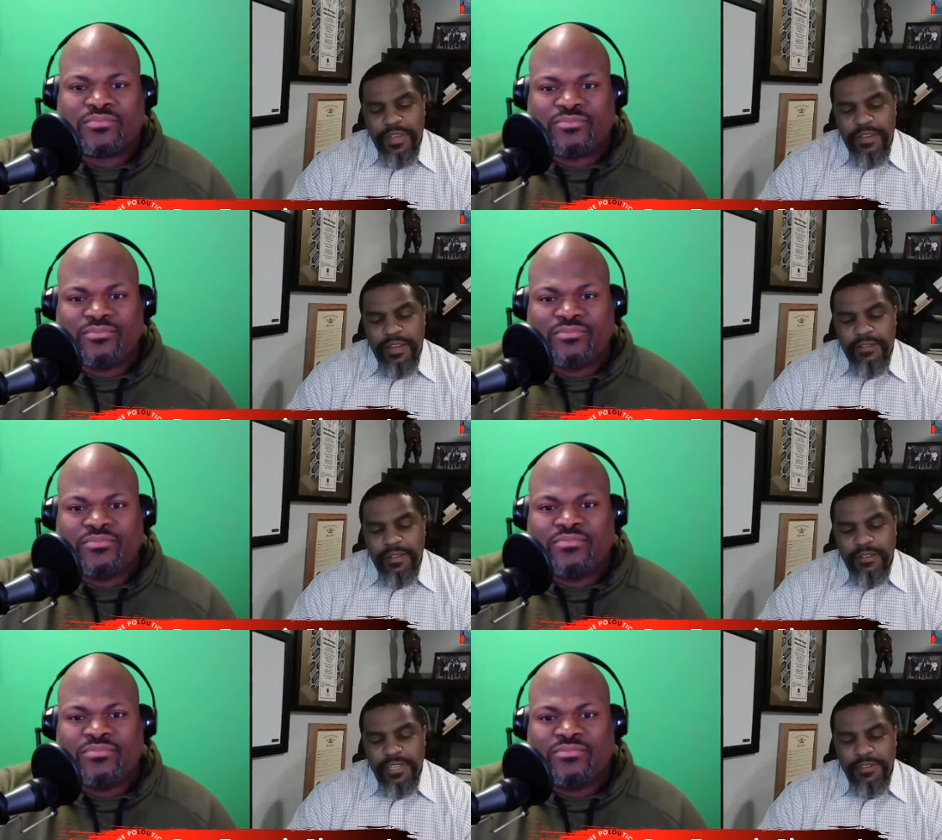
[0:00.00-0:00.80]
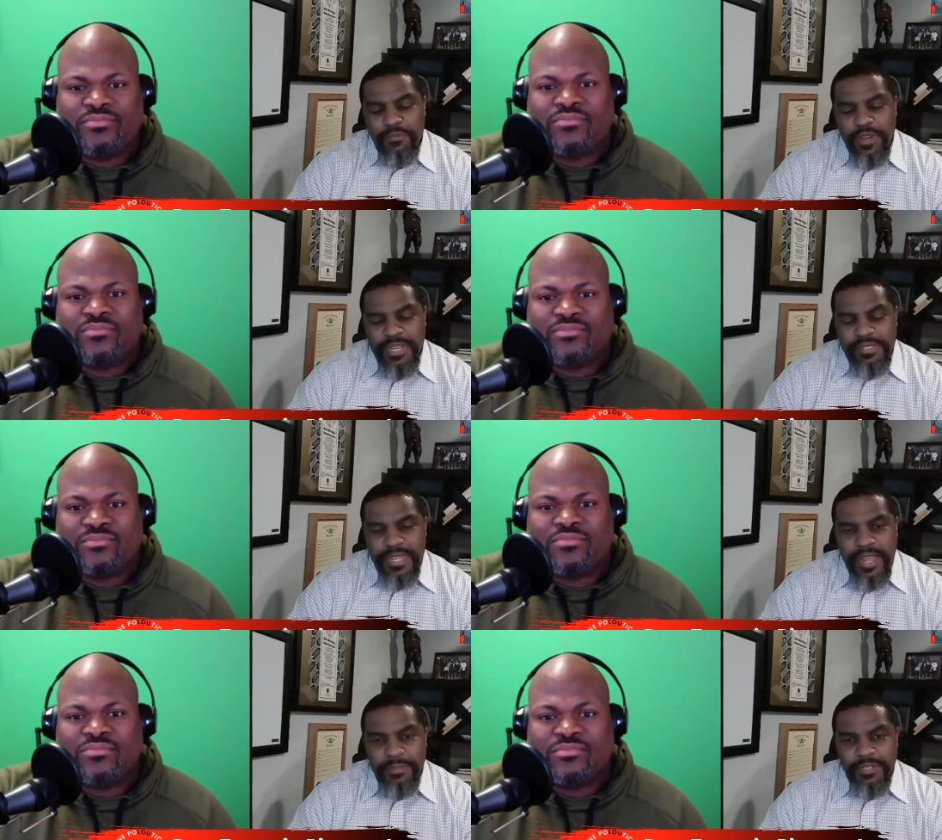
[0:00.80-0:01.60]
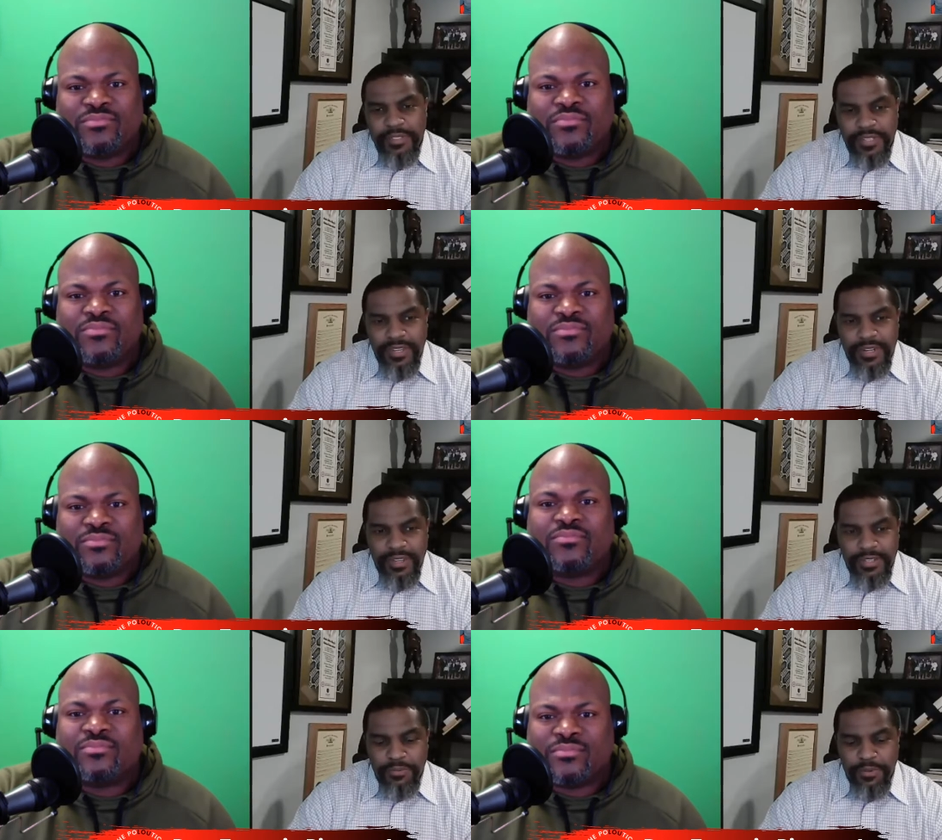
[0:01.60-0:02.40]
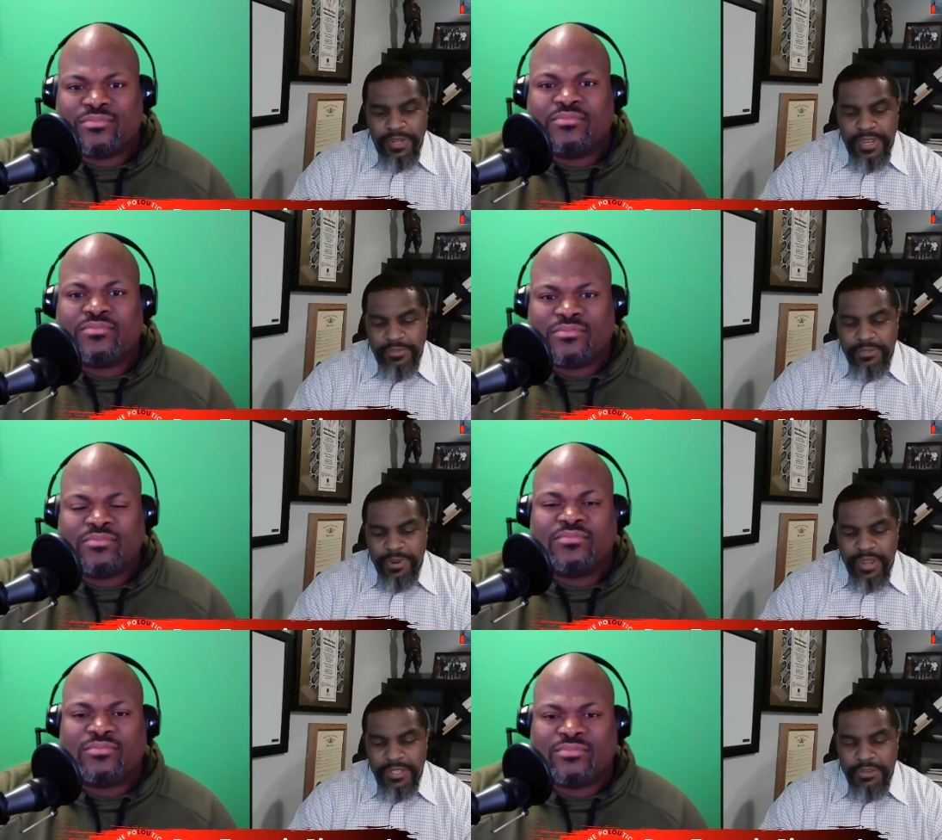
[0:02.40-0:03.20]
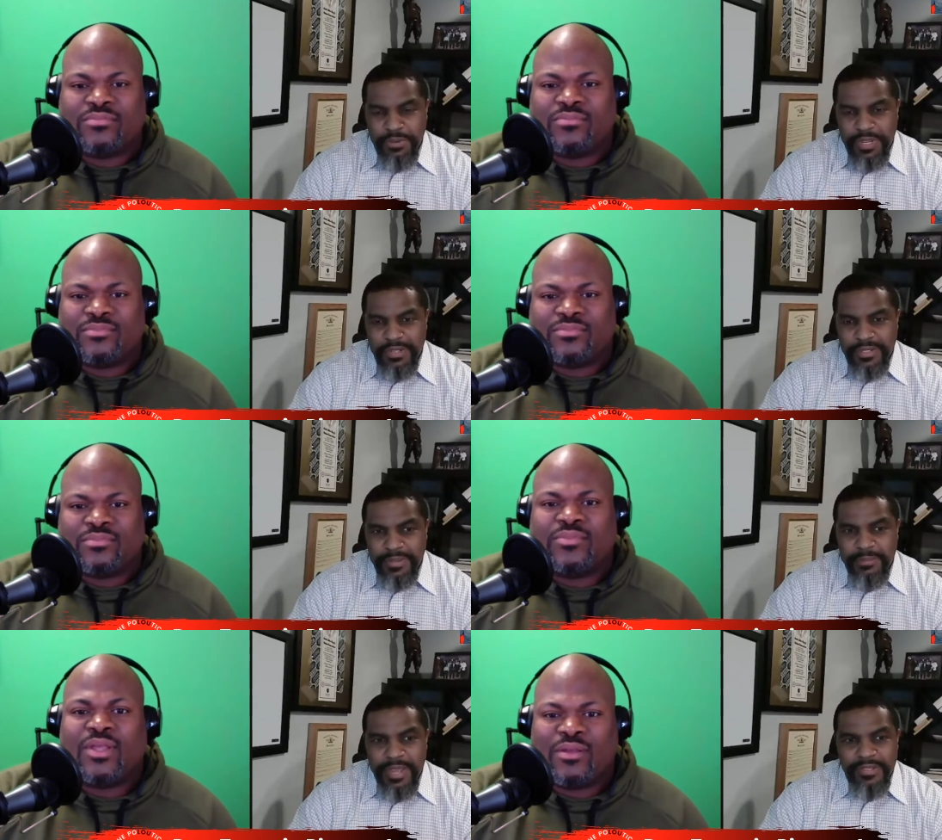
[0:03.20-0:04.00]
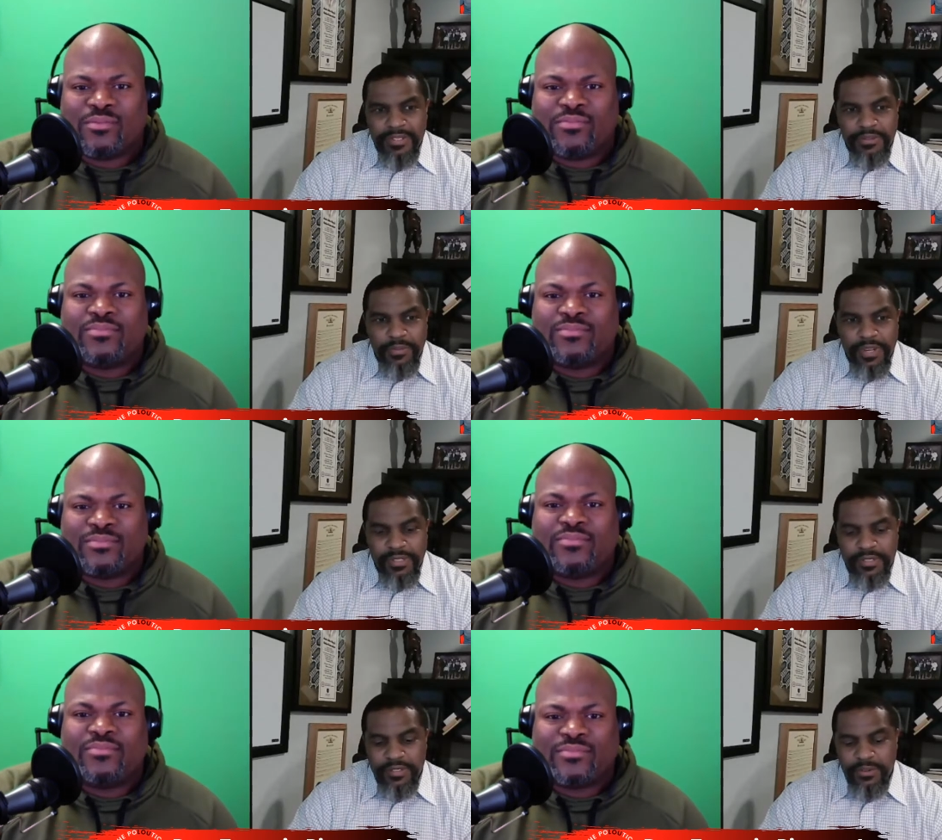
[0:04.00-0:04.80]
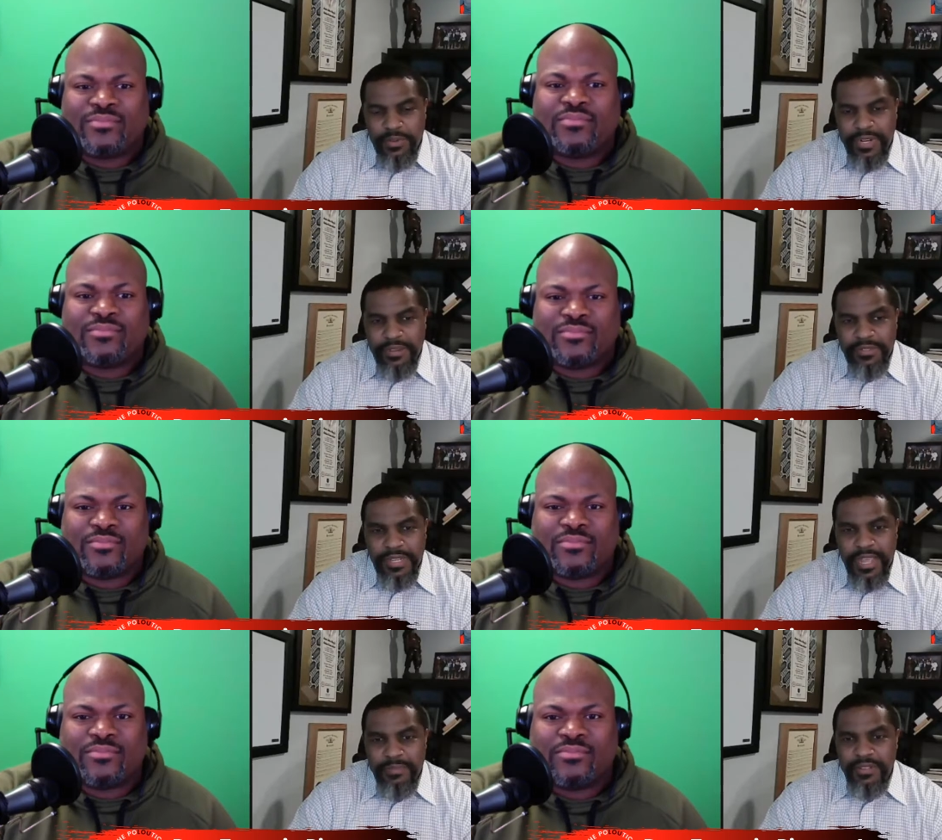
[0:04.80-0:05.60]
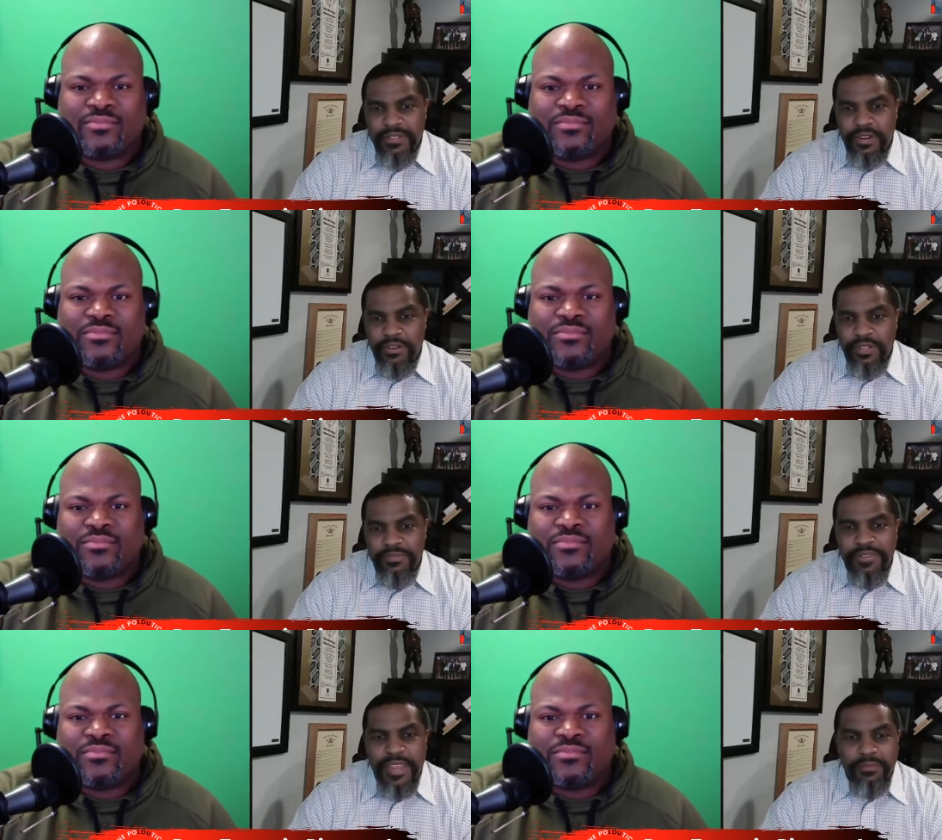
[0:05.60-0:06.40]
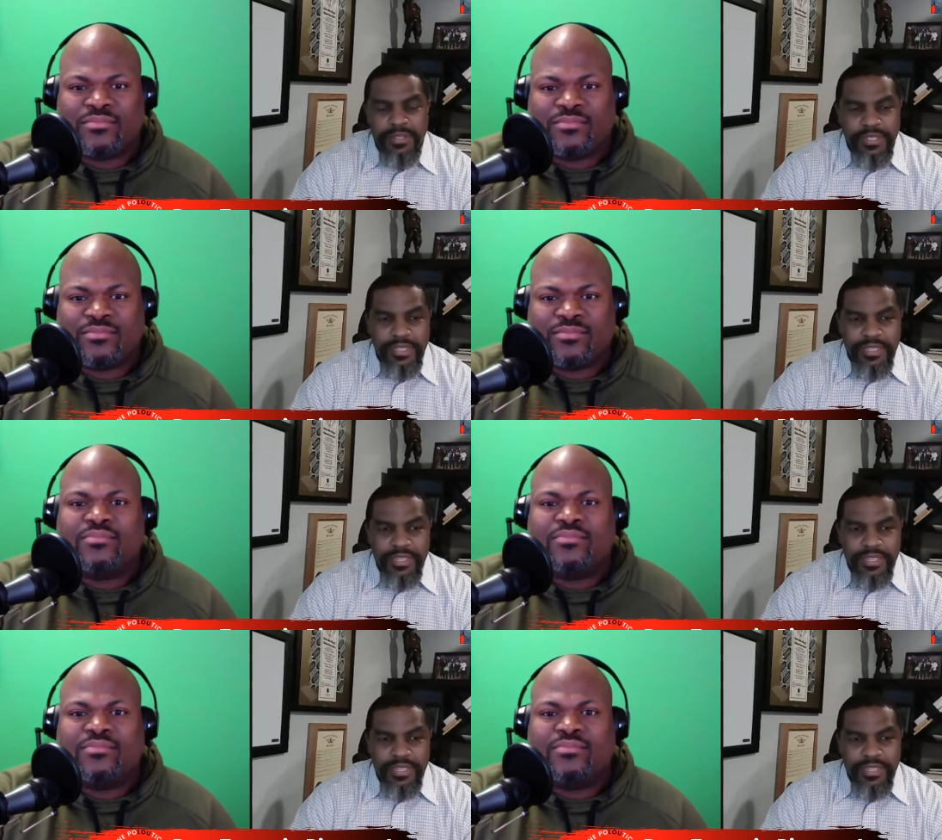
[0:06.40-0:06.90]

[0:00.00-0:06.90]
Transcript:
Speaker 1: I'll, I'll, give one that's common, and I'll give one that was probably unique to my situation. So one that was common is certainly family,